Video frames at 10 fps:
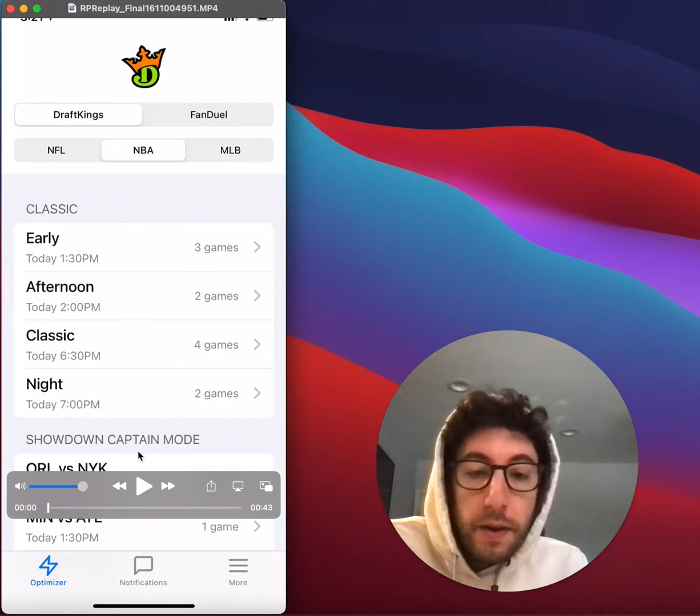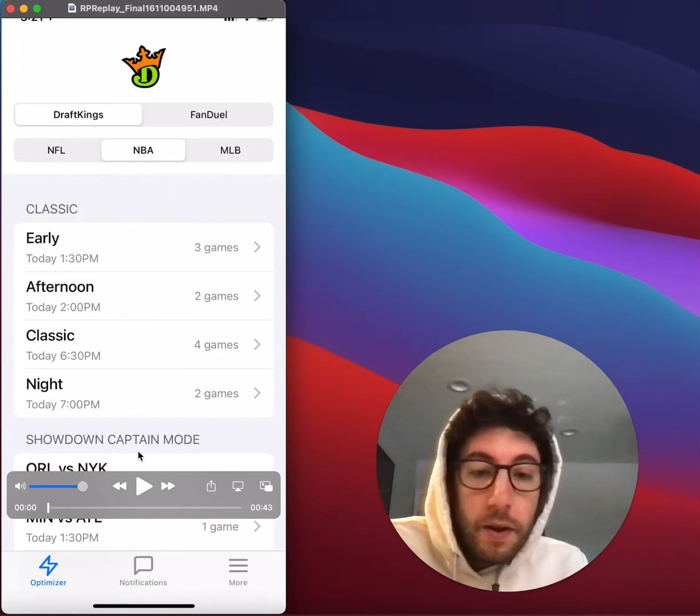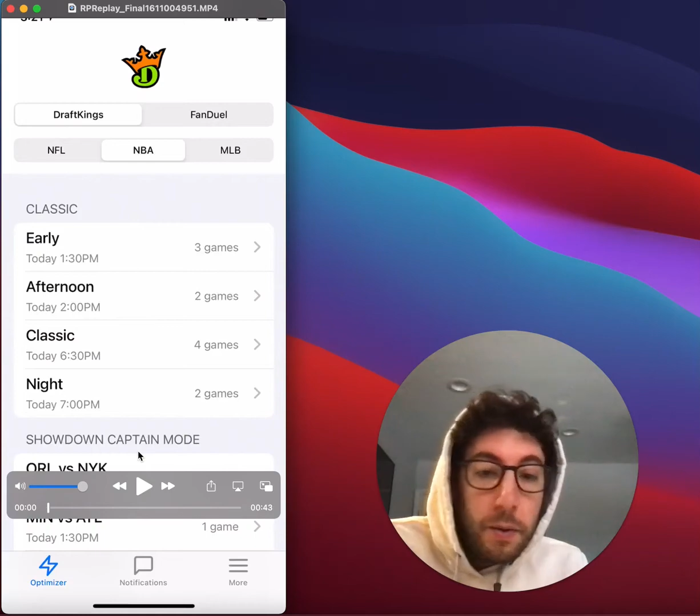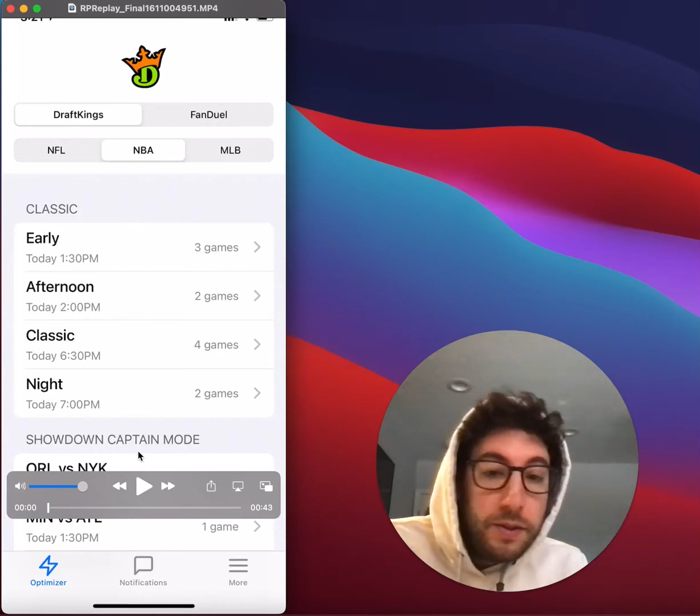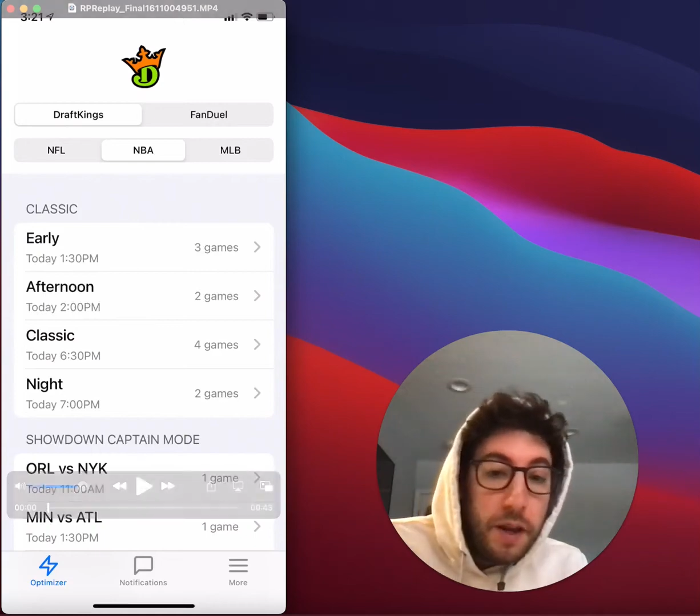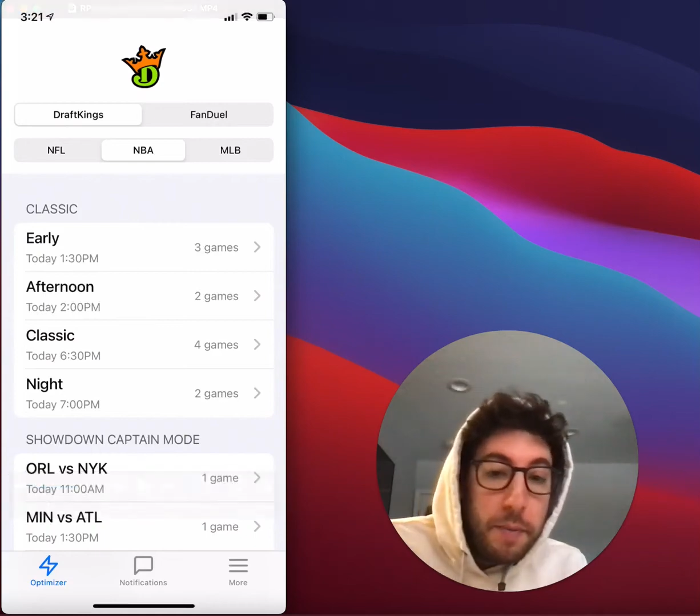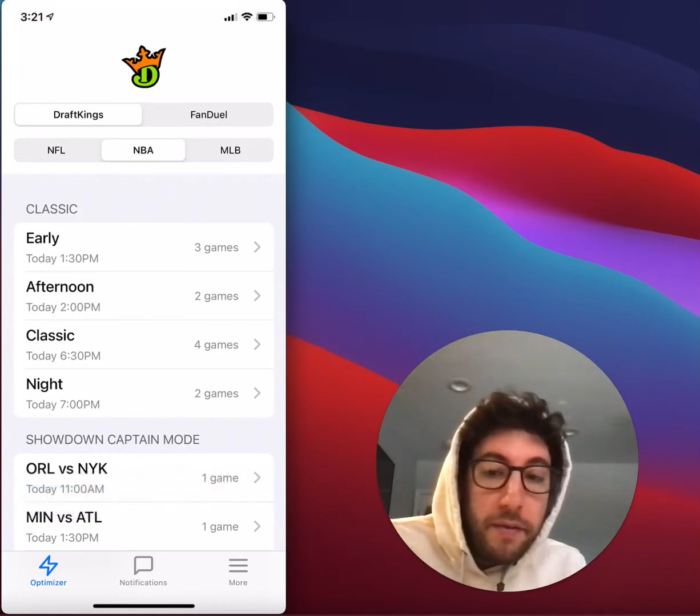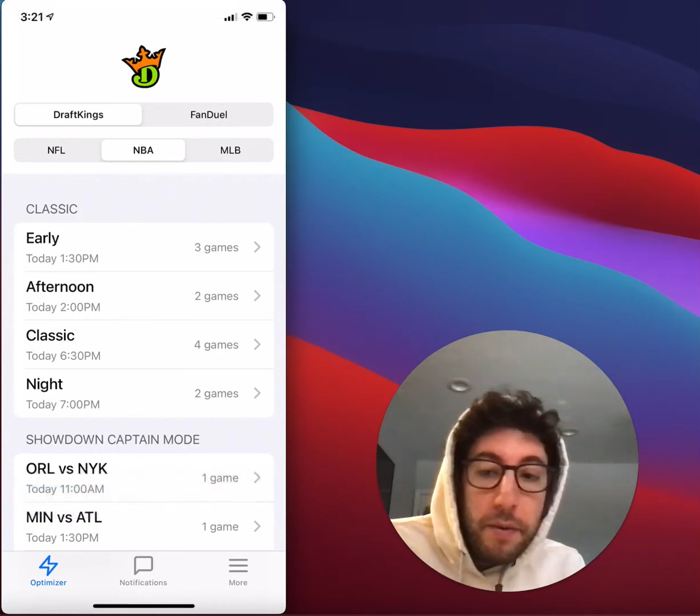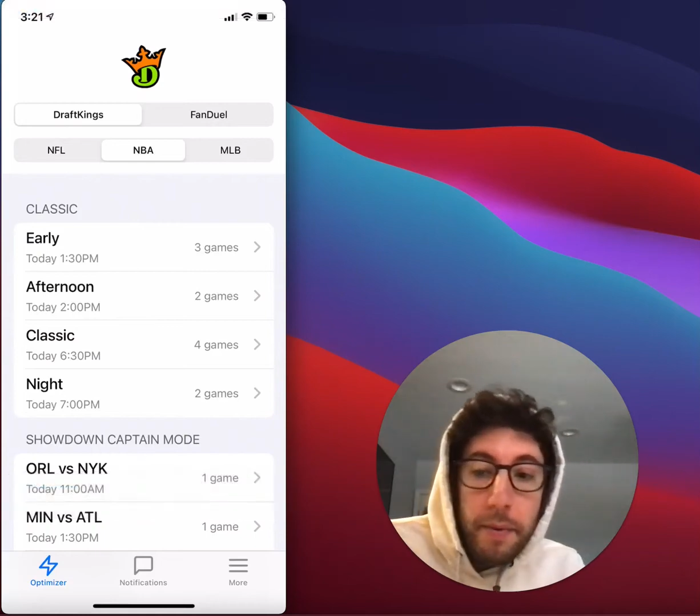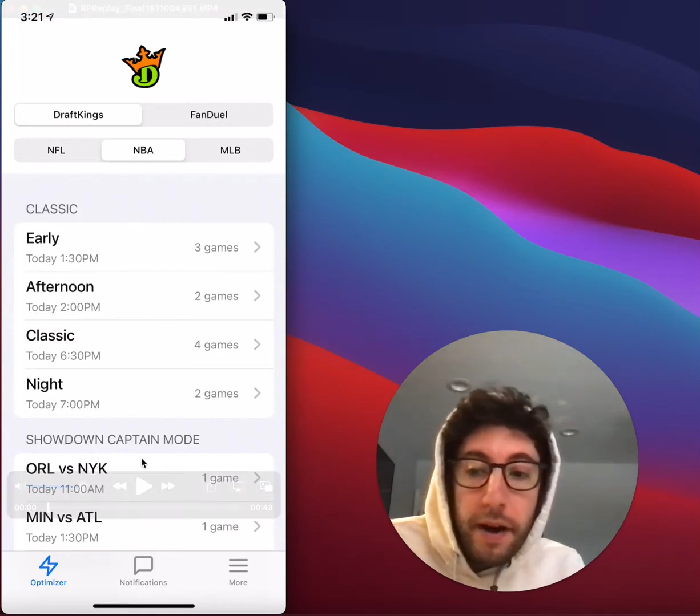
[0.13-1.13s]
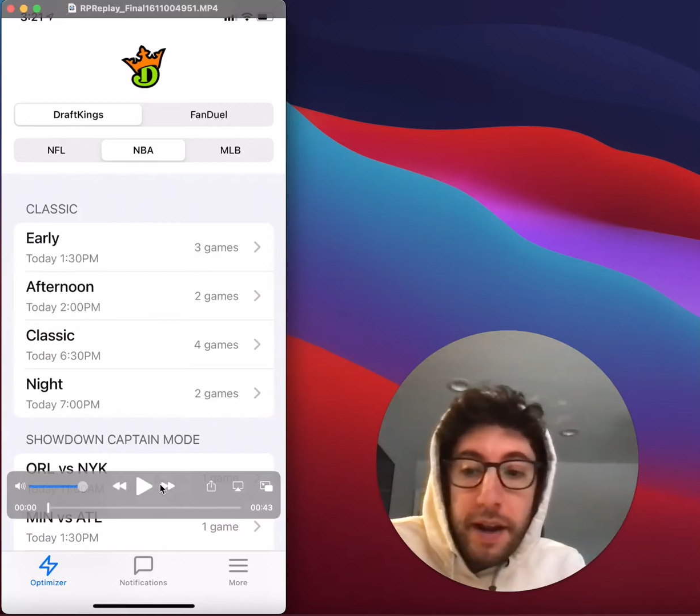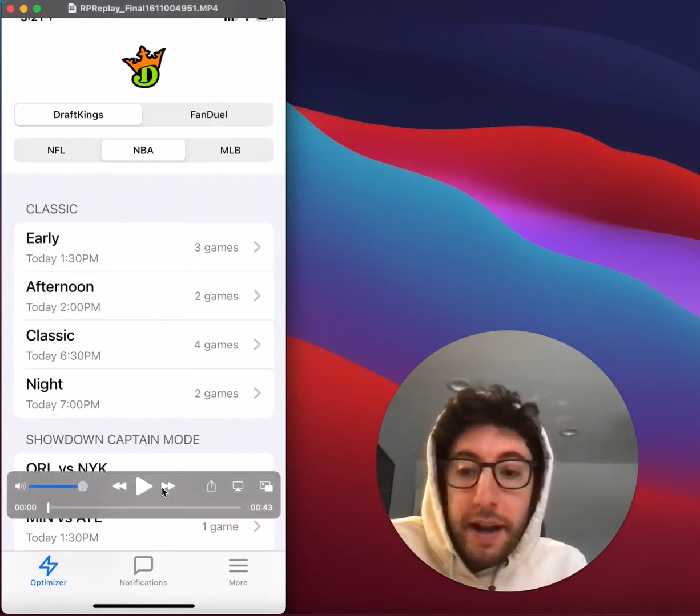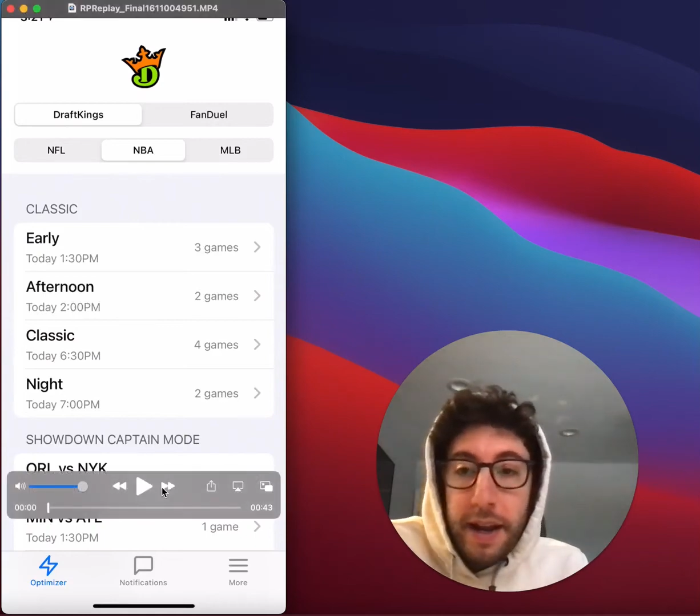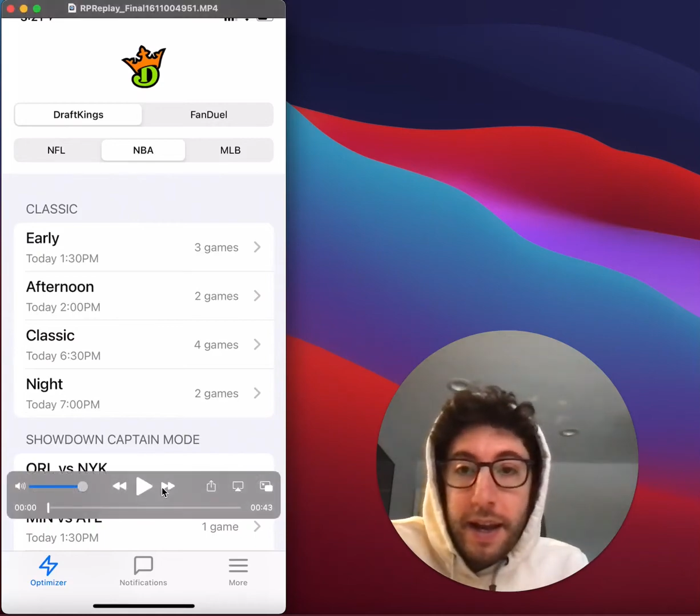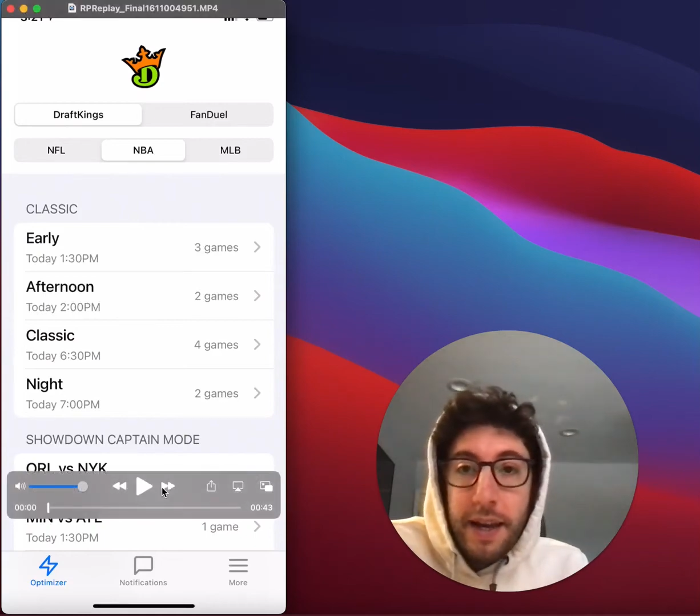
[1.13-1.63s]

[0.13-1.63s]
What's up, everybody?